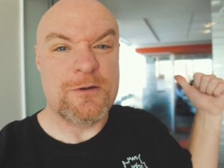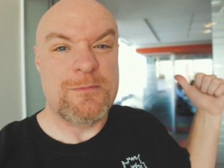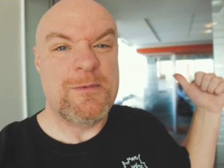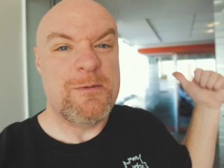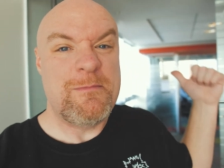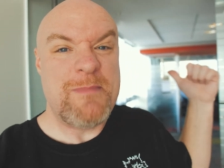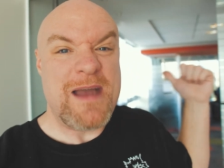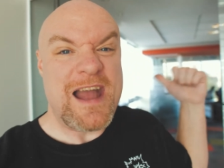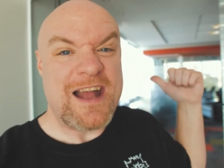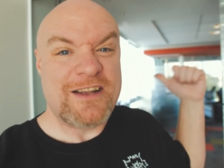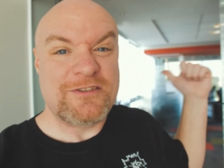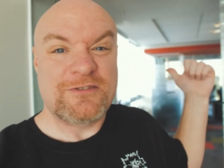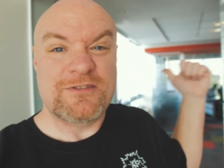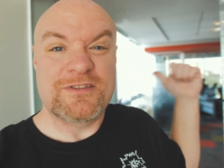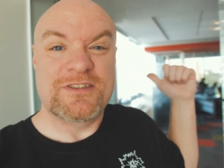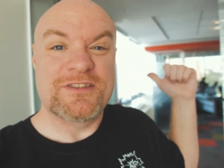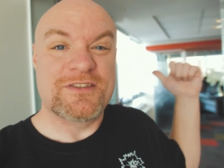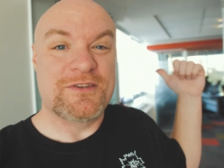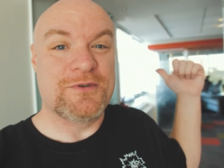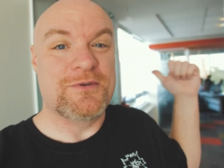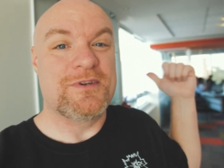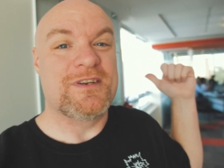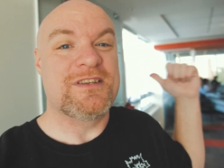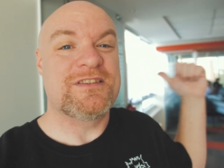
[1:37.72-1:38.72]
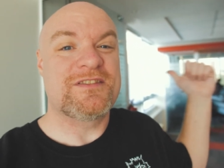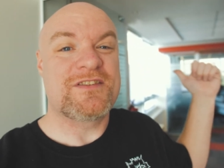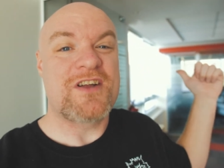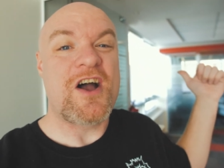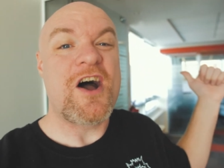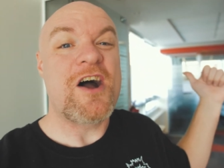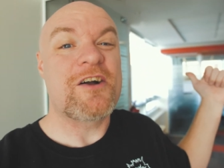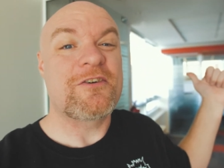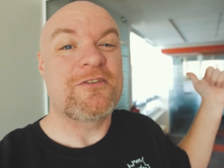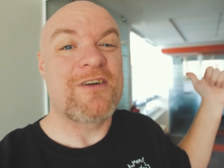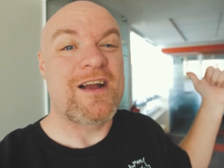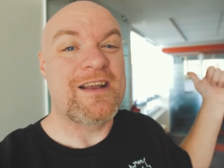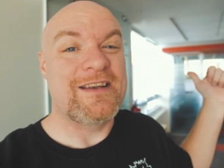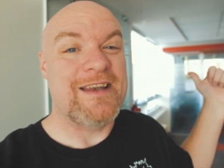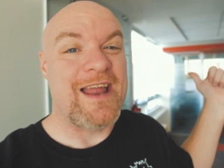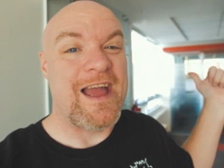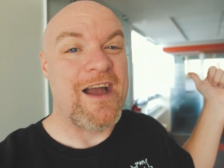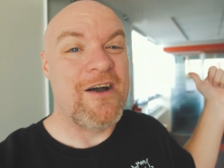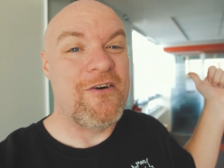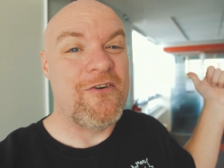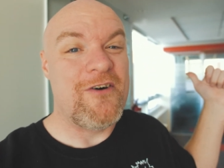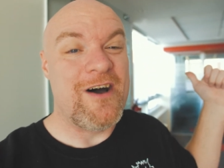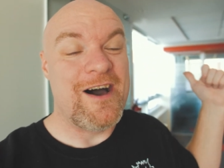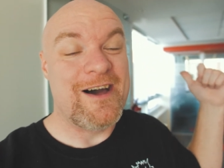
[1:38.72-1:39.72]
but Patrick's doing his talk right
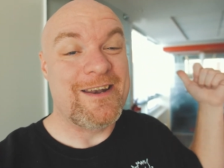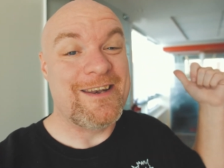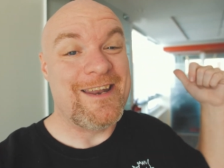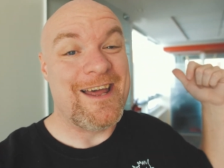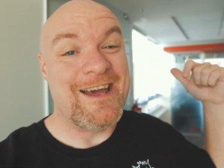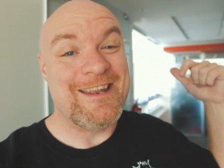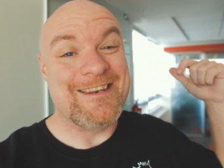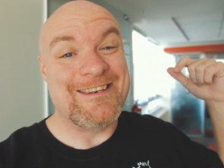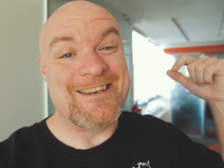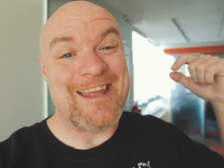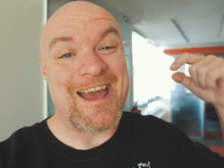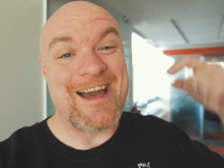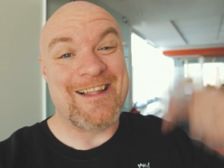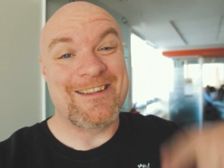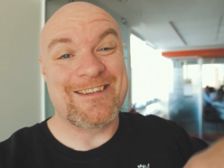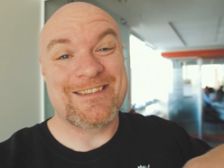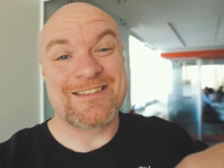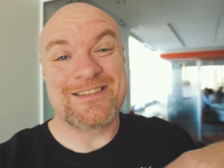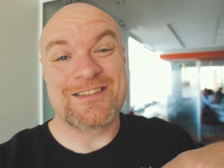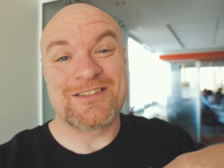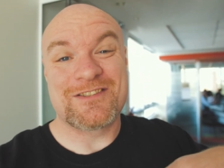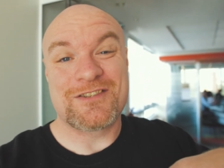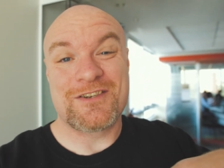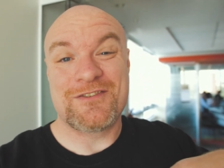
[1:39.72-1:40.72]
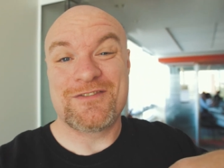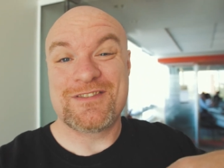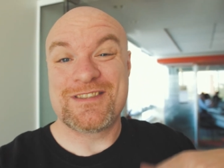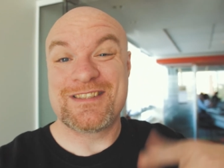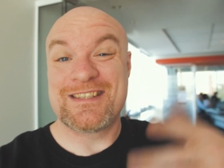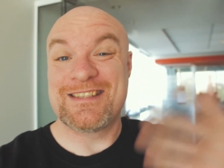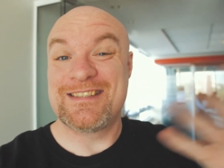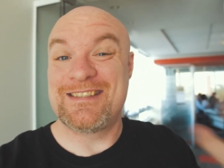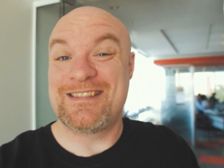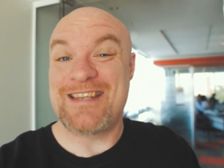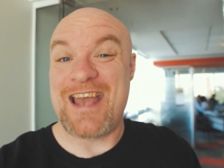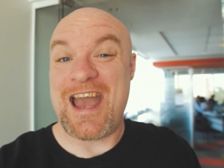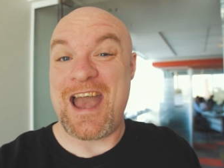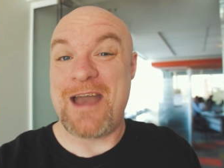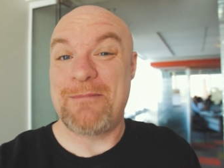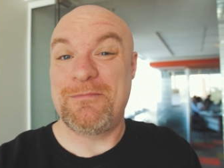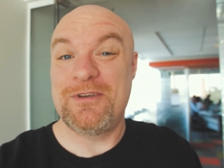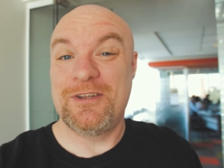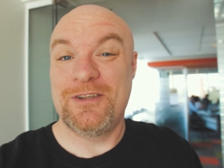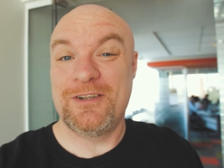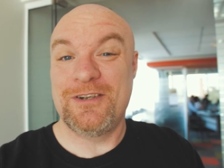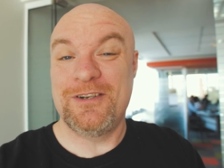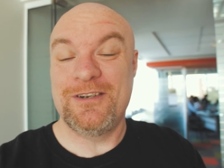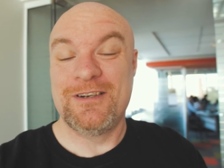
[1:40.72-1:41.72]
now on analysis services
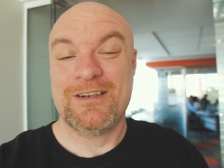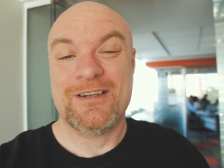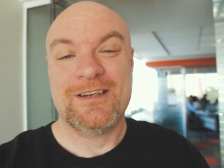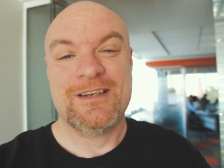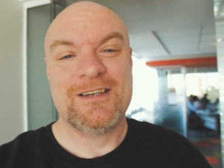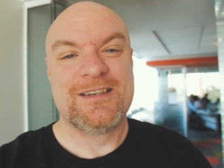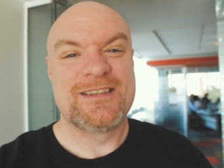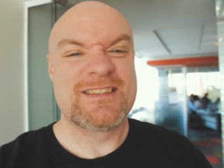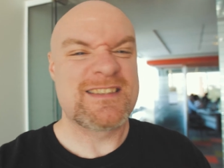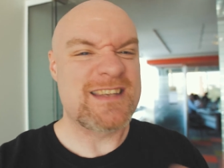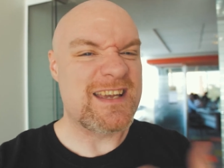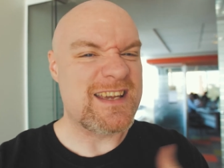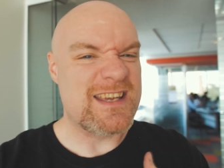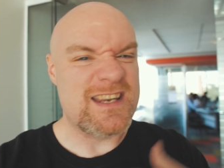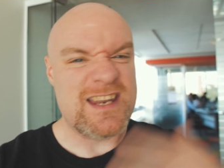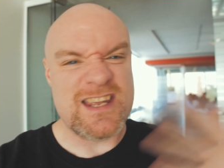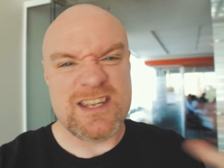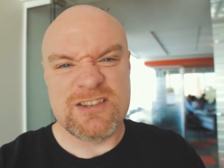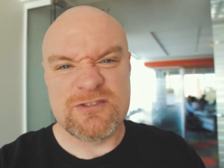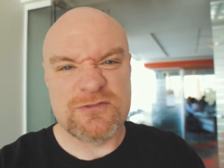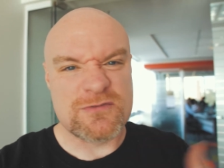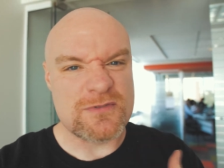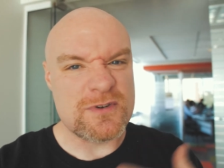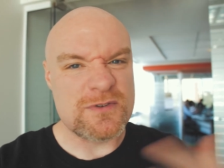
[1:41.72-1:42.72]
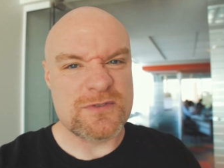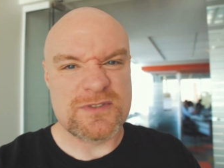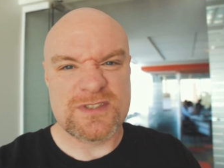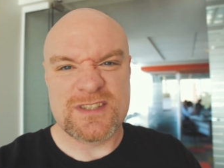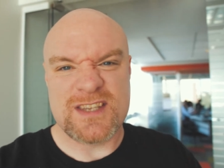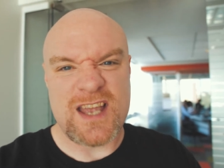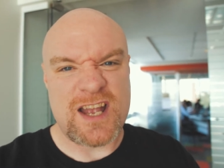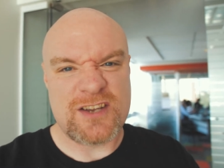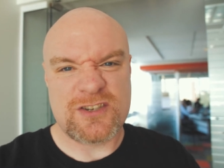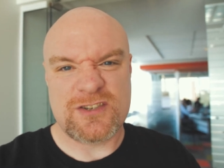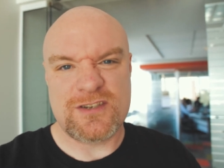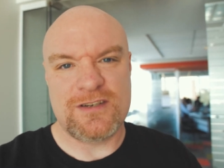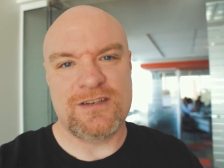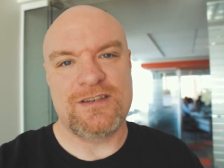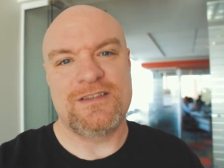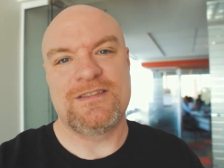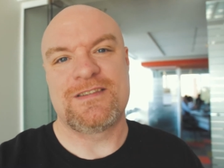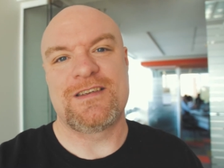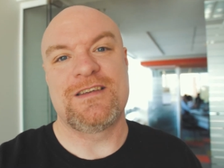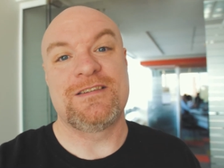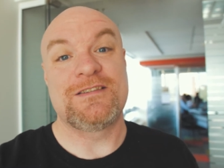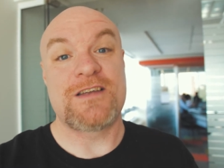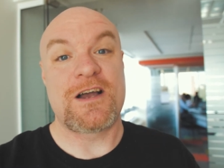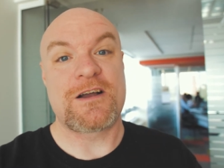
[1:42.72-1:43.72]
tabular. It's like an intro session. He's
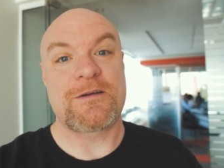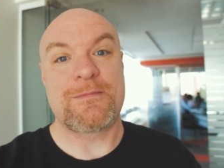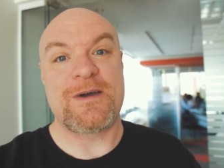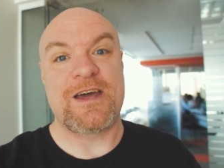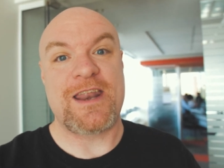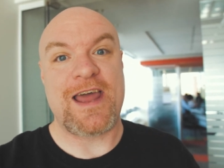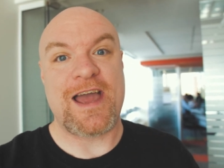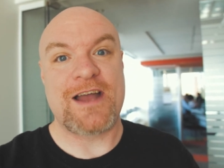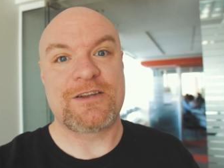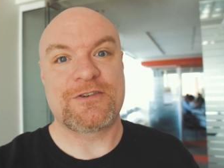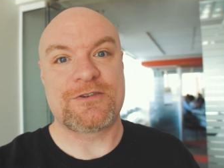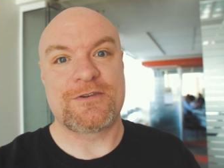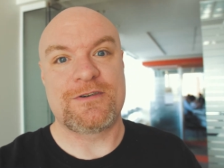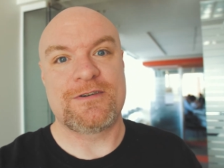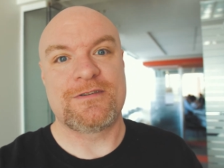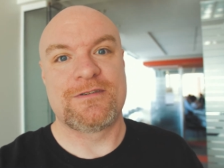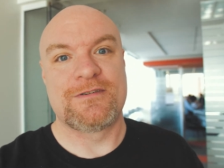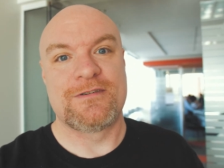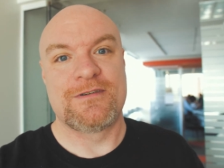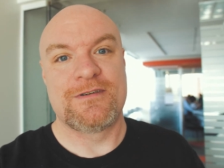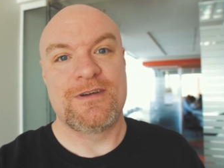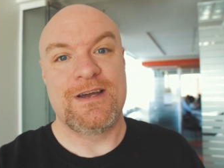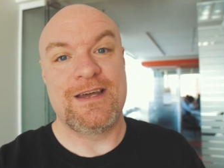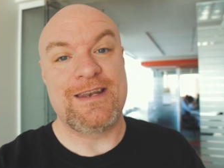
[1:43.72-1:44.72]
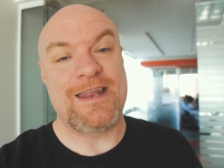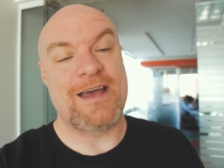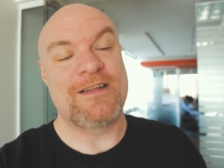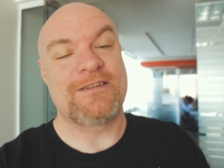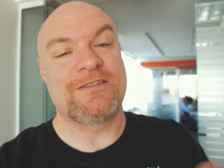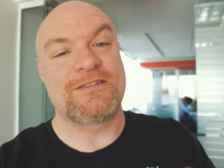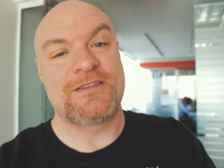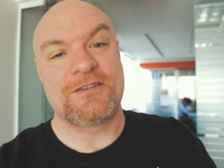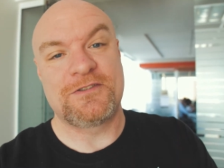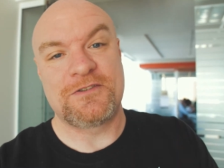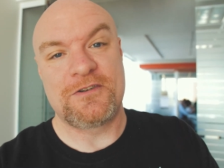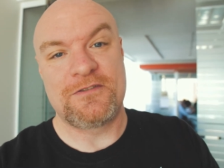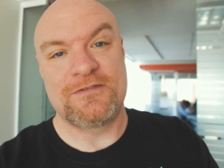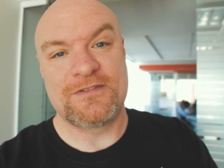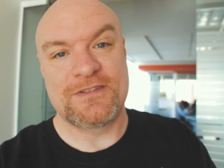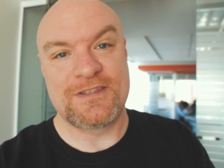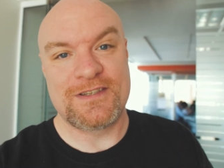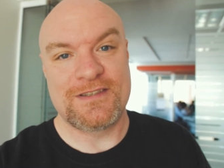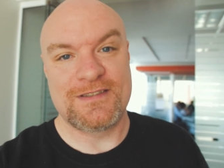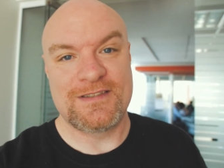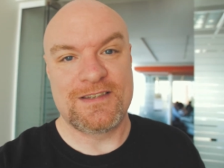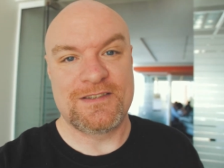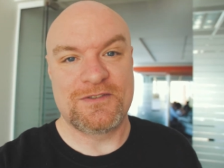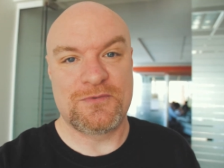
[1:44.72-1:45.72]
going to talk about Azure analysis
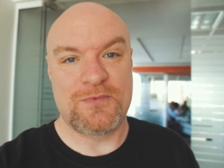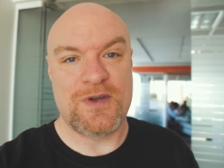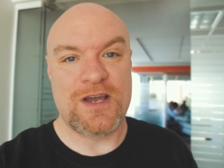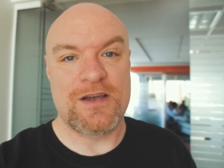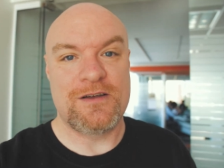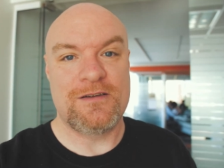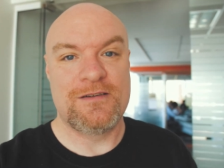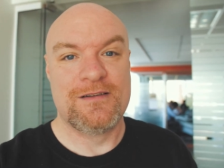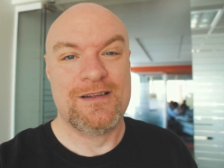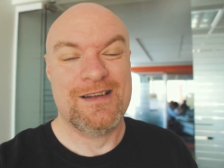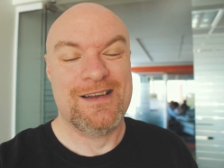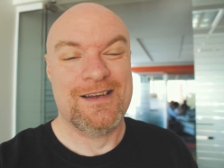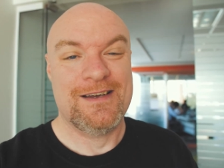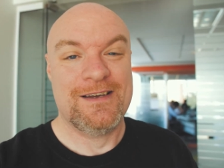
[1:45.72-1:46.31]
services as well.